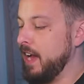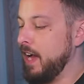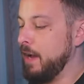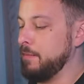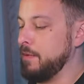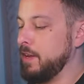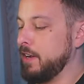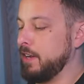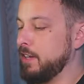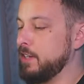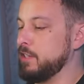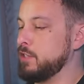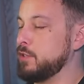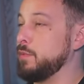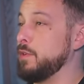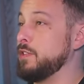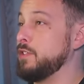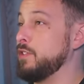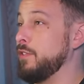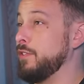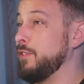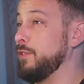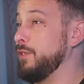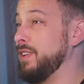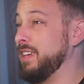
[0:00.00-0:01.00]
I'm not gonna
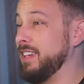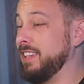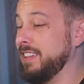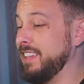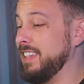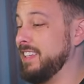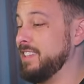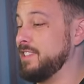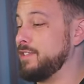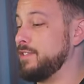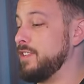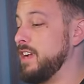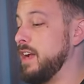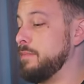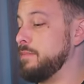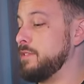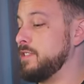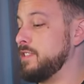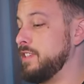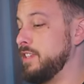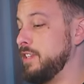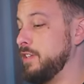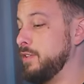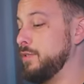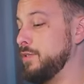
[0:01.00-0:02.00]
switch over to an Elite strap
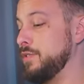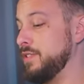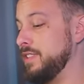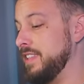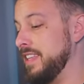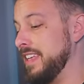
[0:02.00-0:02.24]
just to use